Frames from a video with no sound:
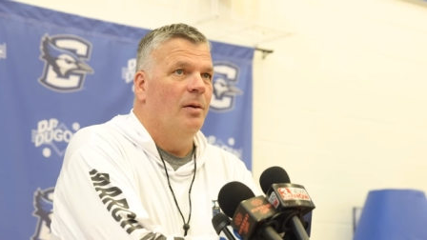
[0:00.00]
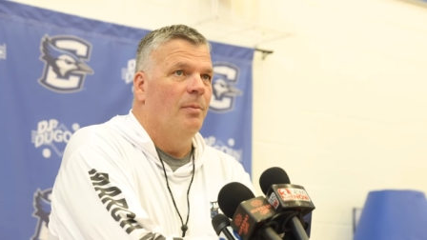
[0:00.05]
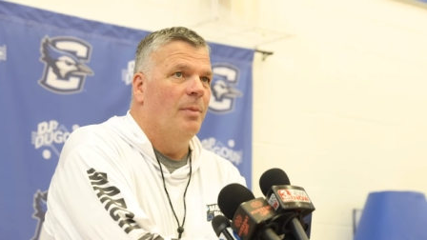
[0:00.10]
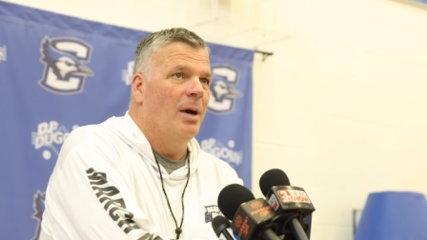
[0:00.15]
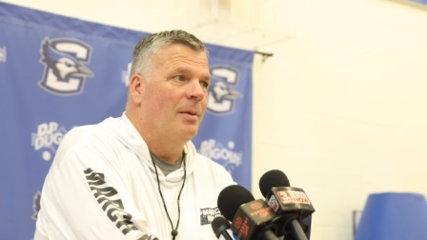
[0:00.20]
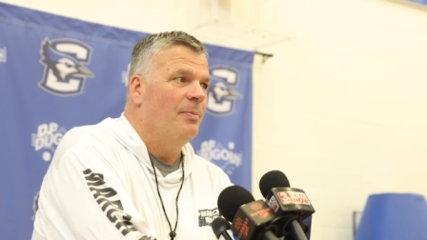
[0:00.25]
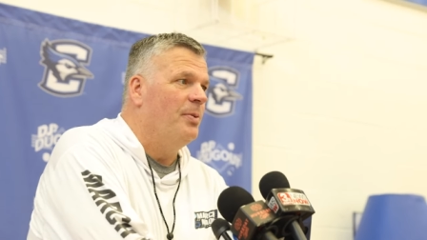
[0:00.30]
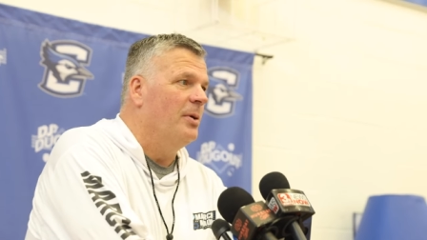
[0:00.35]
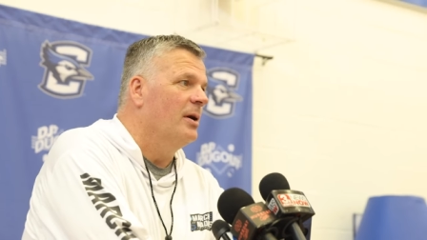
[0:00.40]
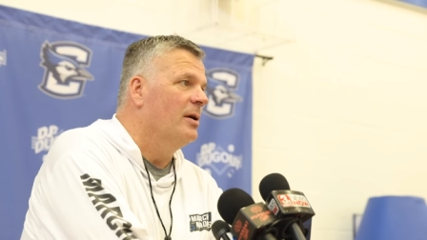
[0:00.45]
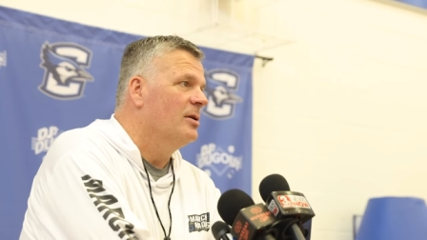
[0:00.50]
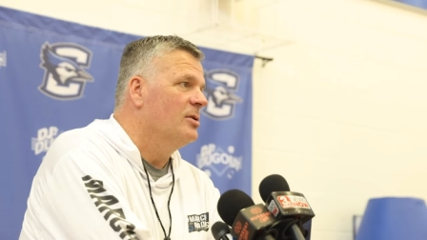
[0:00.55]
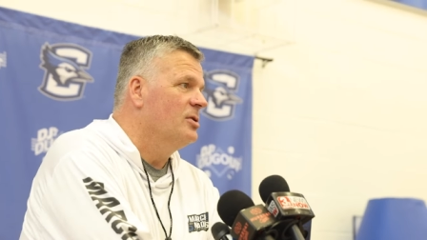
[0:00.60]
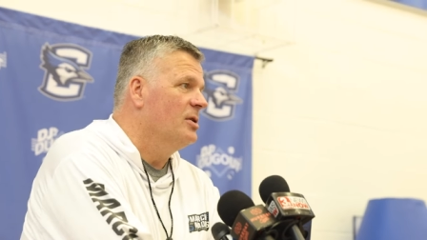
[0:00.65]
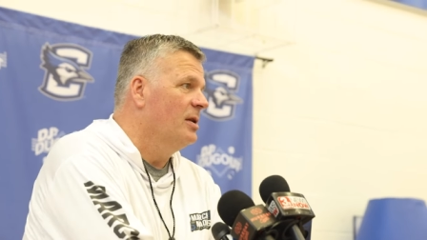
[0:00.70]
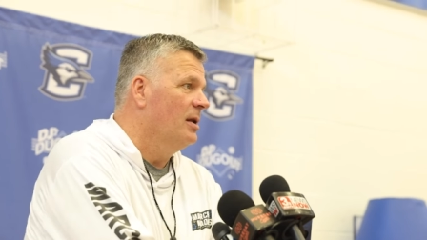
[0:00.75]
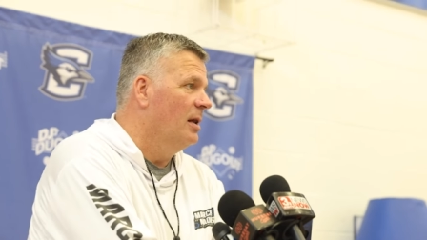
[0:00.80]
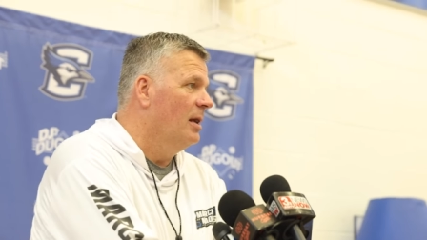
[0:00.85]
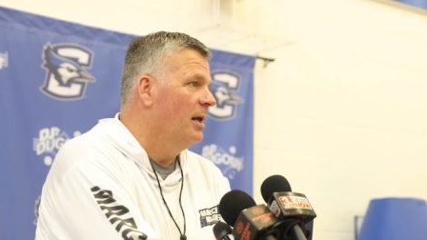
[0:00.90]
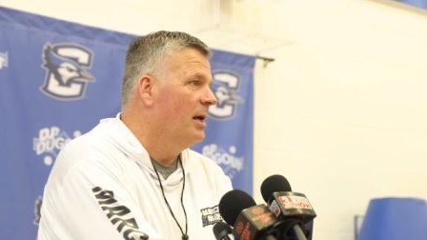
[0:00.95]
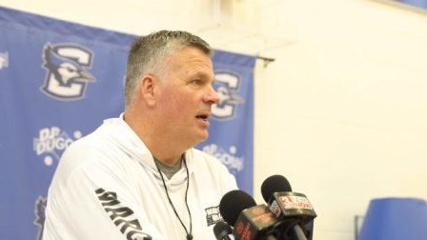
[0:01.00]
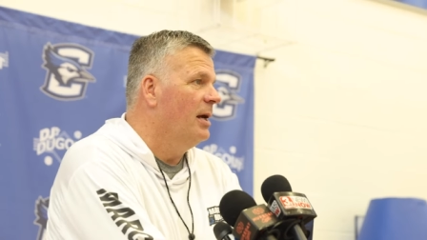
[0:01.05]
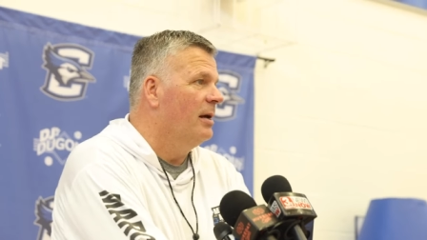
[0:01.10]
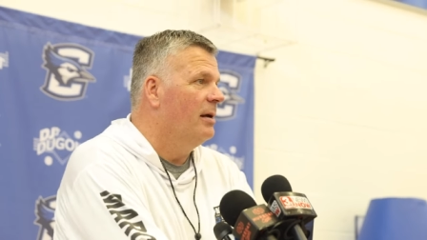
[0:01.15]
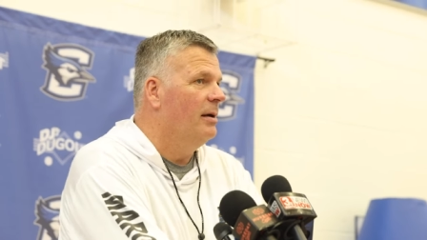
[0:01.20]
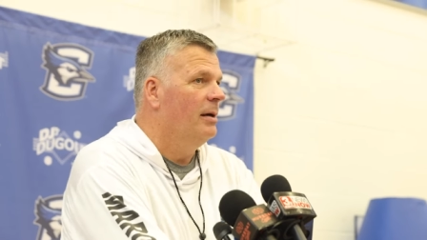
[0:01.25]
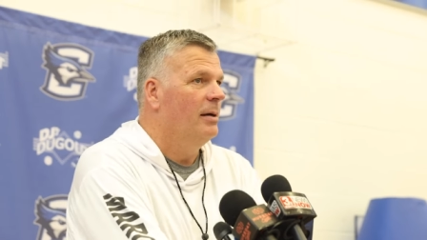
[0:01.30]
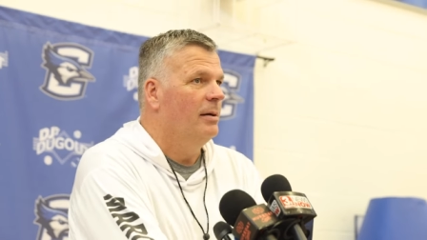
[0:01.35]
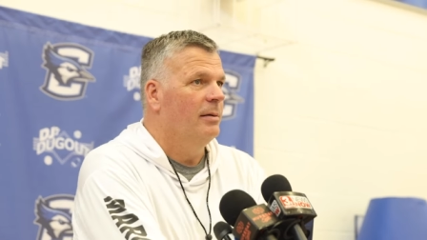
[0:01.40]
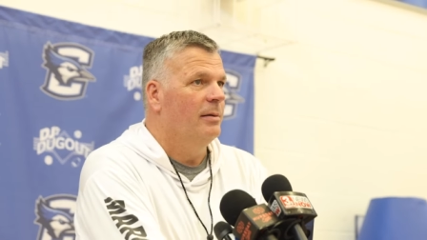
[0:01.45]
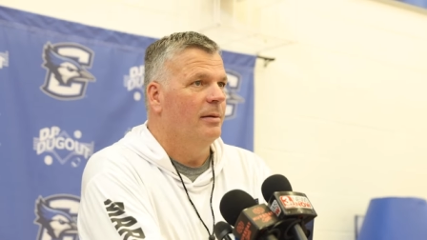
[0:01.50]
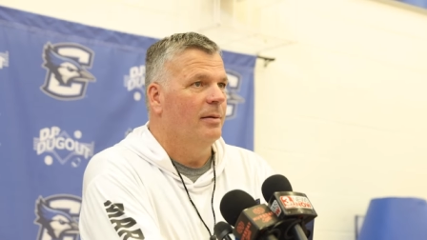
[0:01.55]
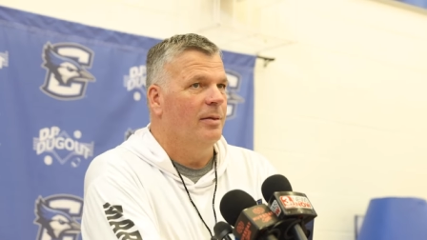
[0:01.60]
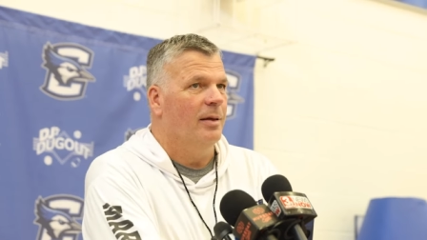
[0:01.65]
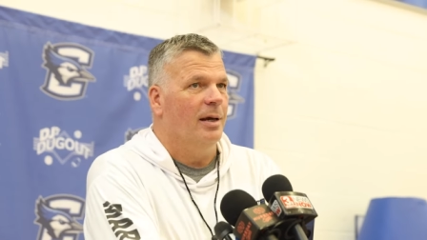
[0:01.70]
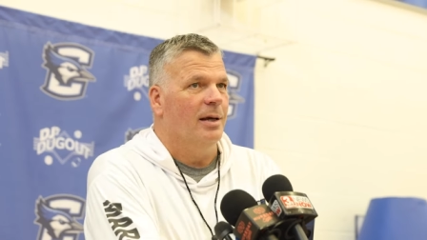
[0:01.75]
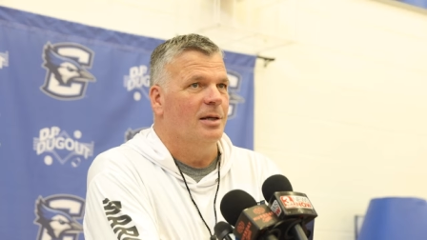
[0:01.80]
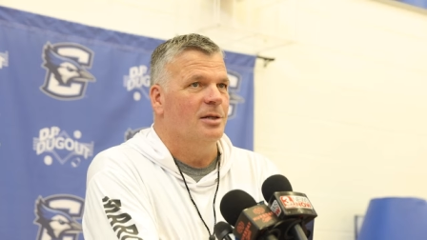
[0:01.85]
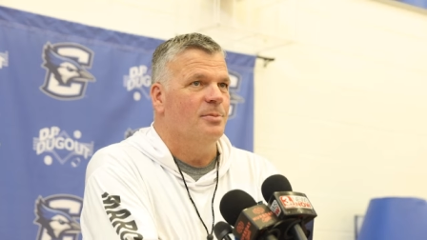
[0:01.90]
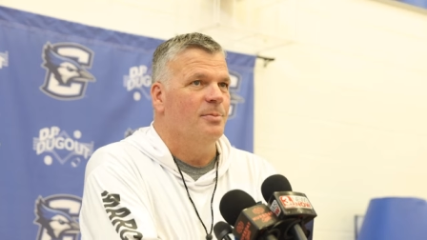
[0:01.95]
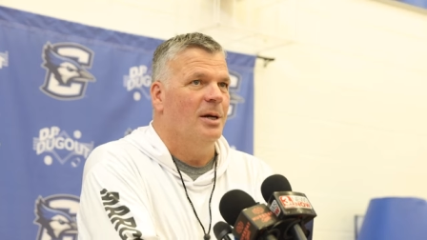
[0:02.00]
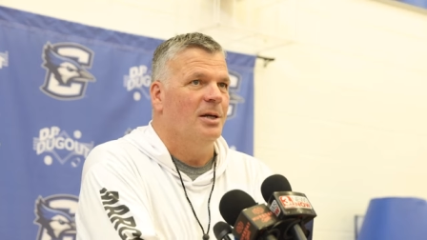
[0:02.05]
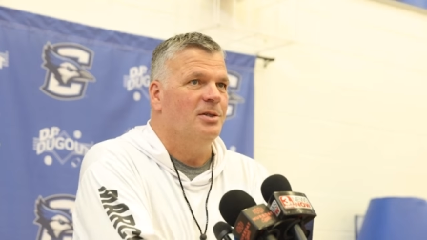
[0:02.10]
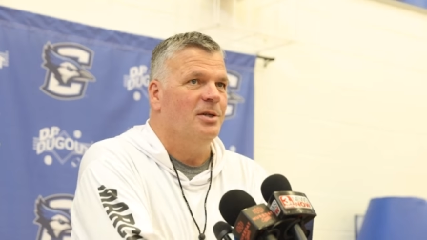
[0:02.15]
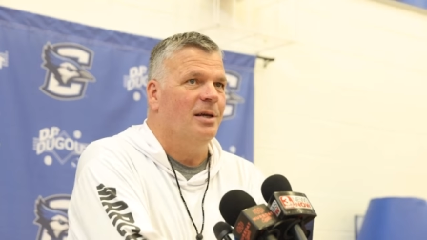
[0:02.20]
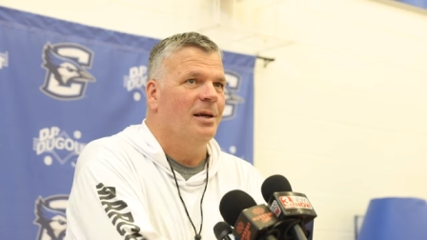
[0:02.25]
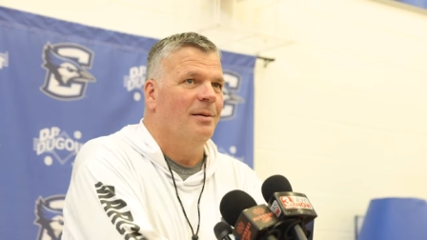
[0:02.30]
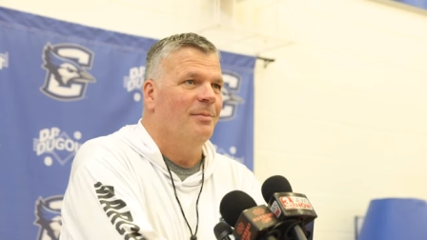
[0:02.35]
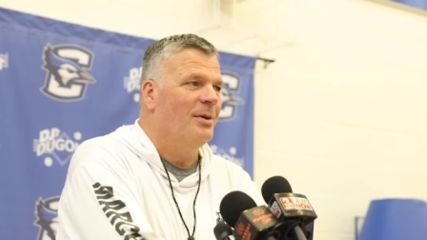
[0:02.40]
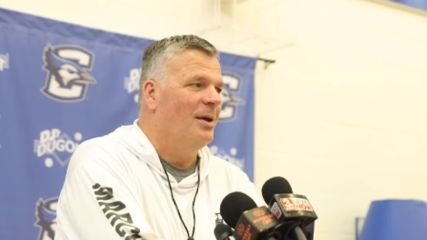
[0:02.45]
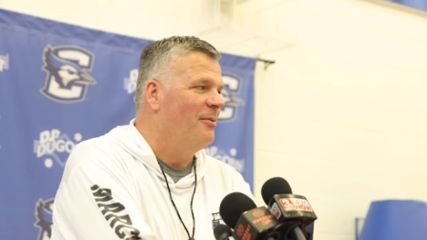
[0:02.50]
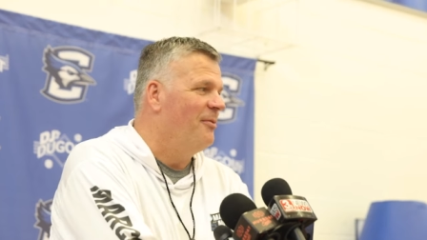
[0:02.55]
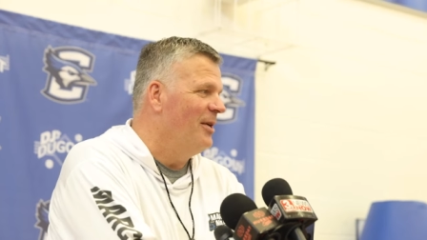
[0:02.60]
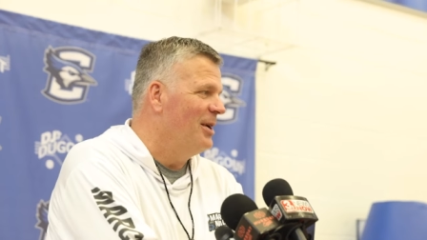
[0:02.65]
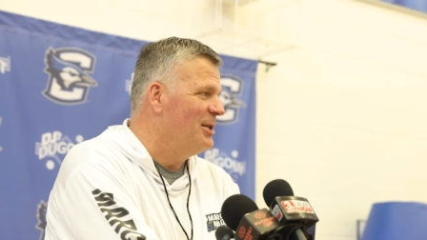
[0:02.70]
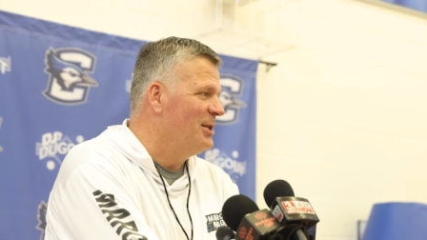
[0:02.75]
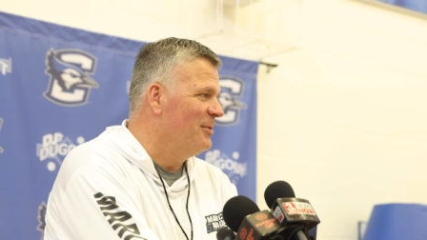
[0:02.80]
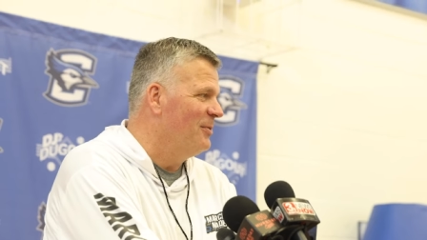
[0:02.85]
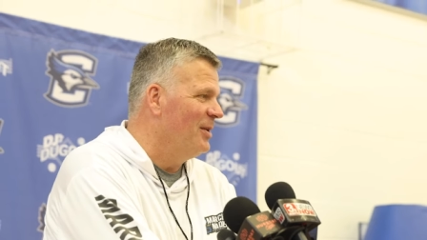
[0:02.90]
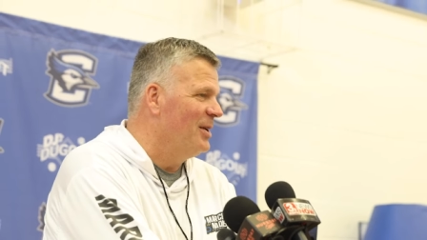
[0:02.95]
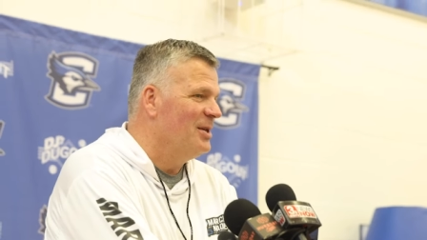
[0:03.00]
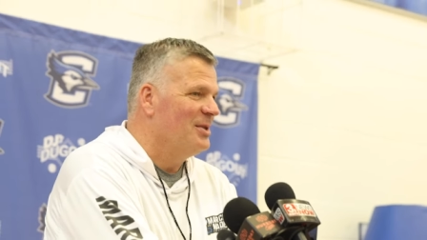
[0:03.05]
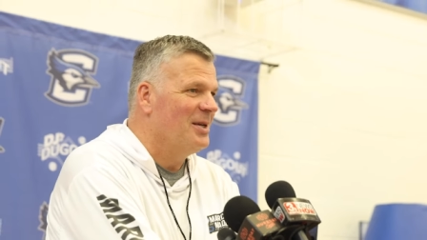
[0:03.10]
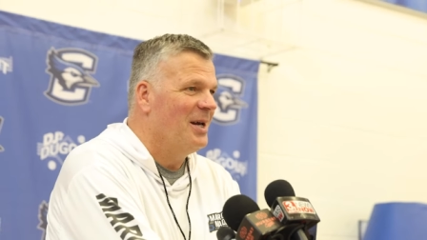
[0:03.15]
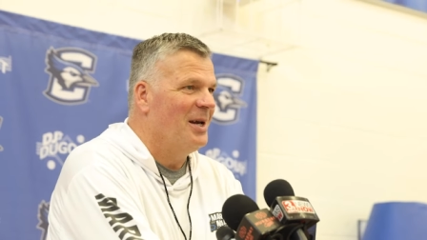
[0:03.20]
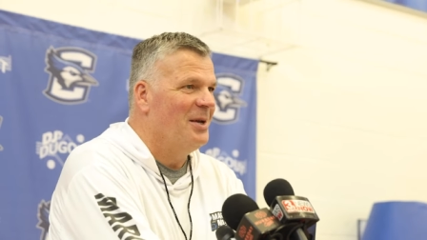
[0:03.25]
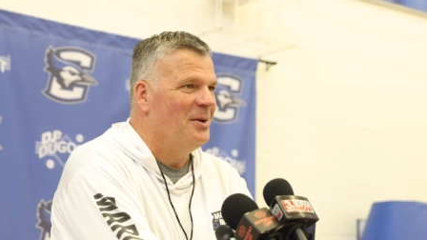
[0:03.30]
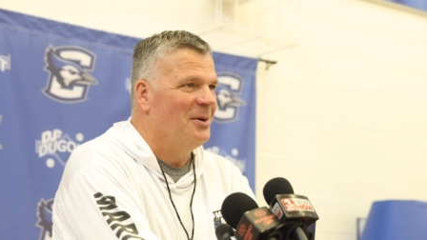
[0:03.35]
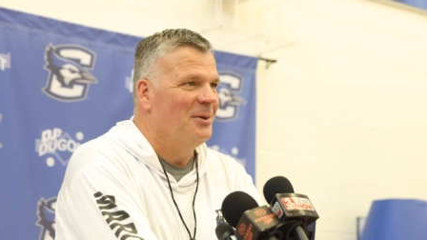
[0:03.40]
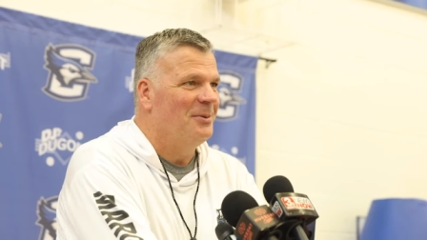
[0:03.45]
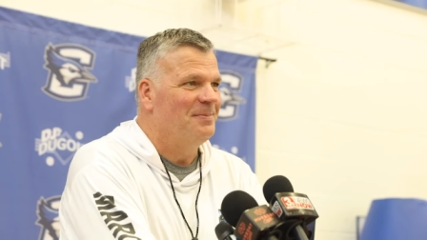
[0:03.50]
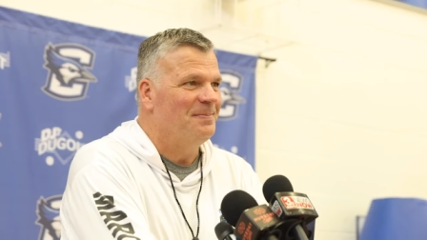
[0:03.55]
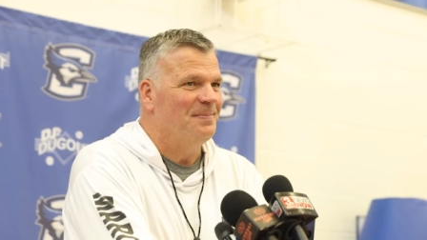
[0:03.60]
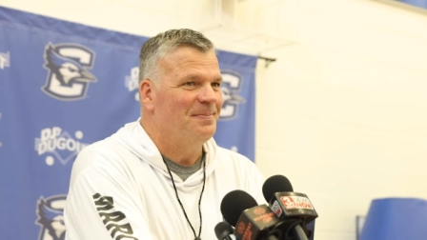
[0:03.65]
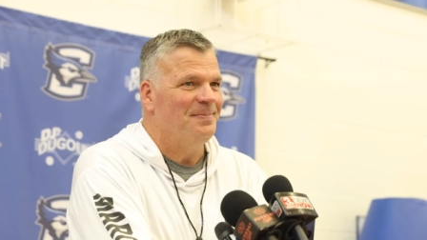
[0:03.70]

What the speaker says: my peers in the league think as much of him defensively as I do.